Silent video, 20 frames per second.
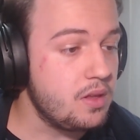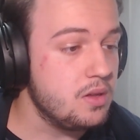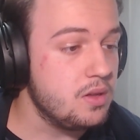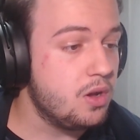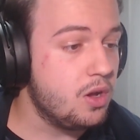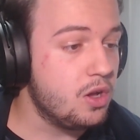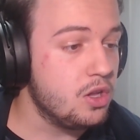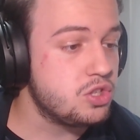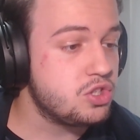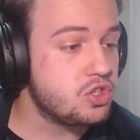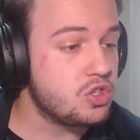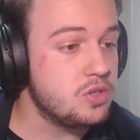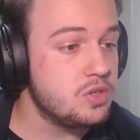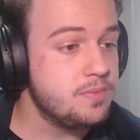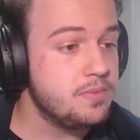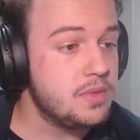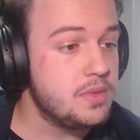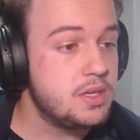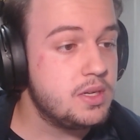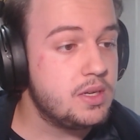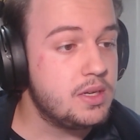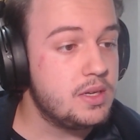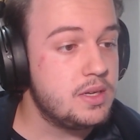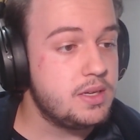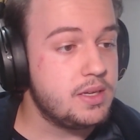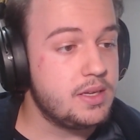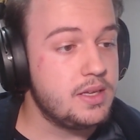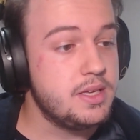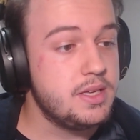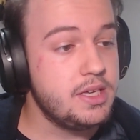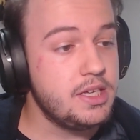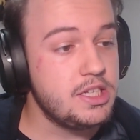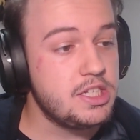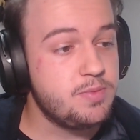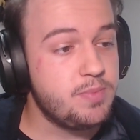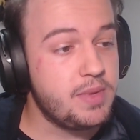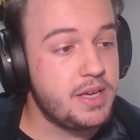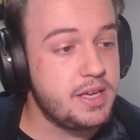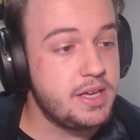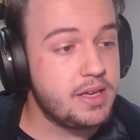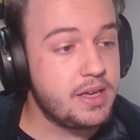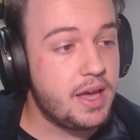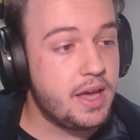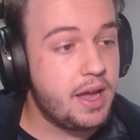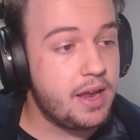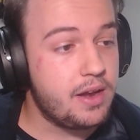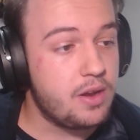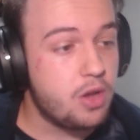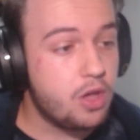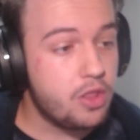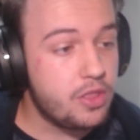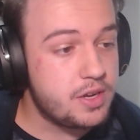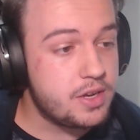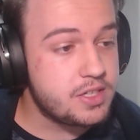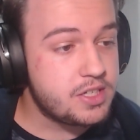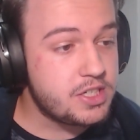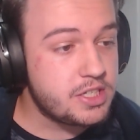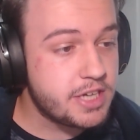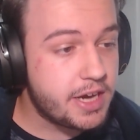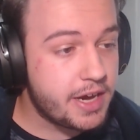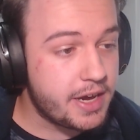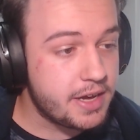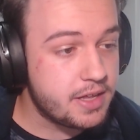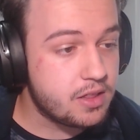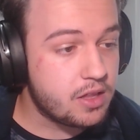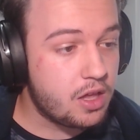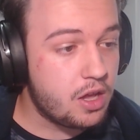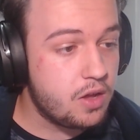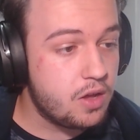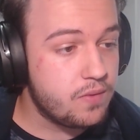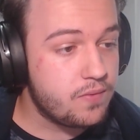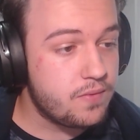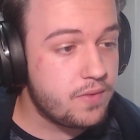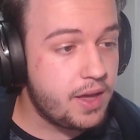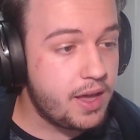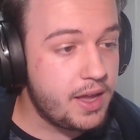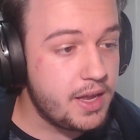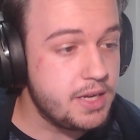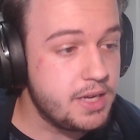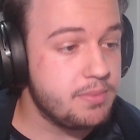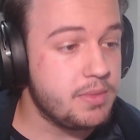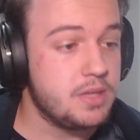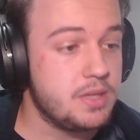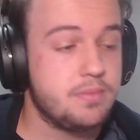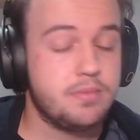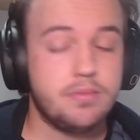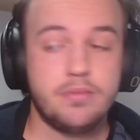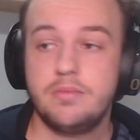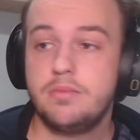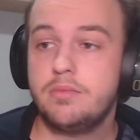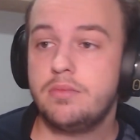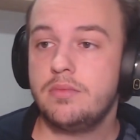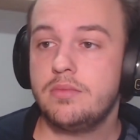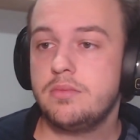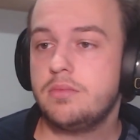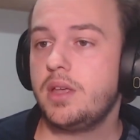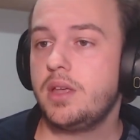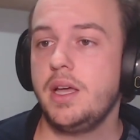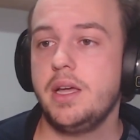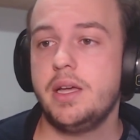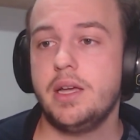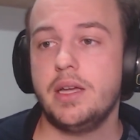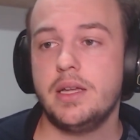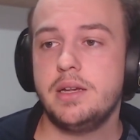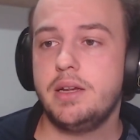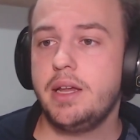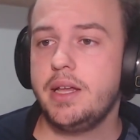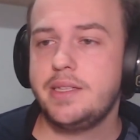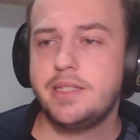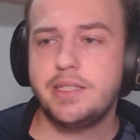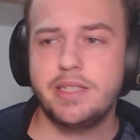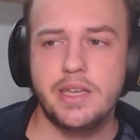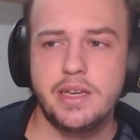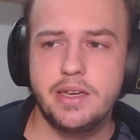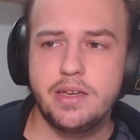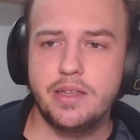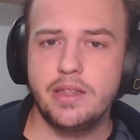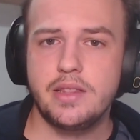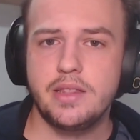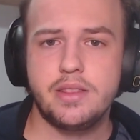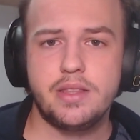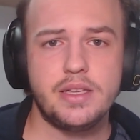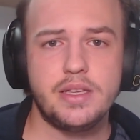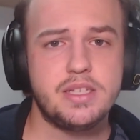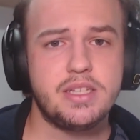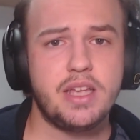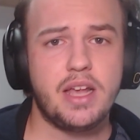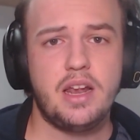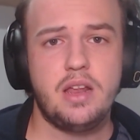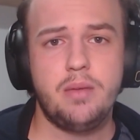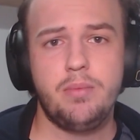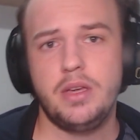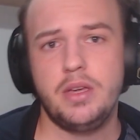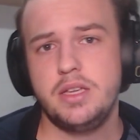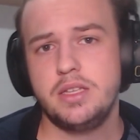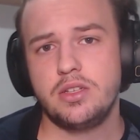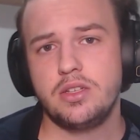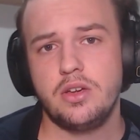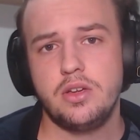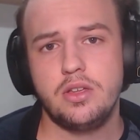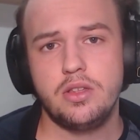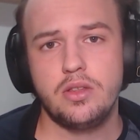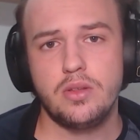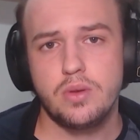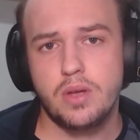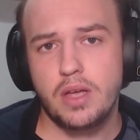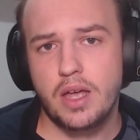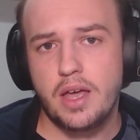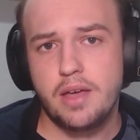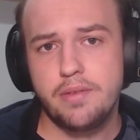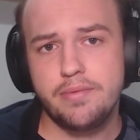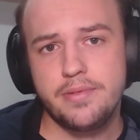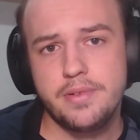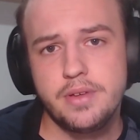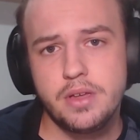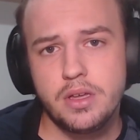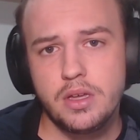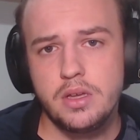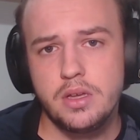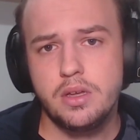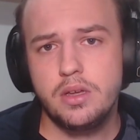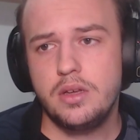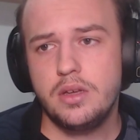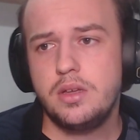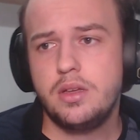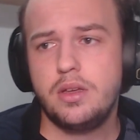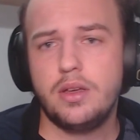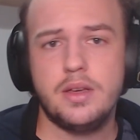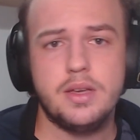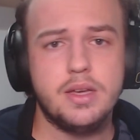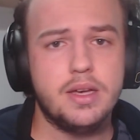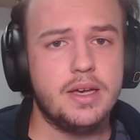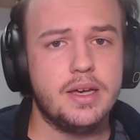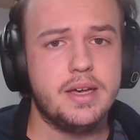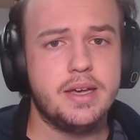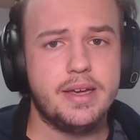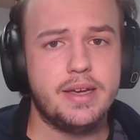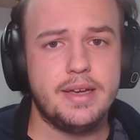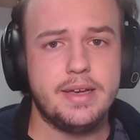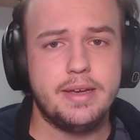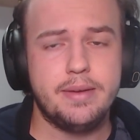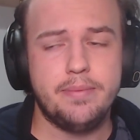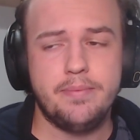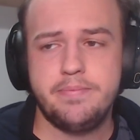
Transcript: also is make another child of enemy, and let's say that this enemy is going to have I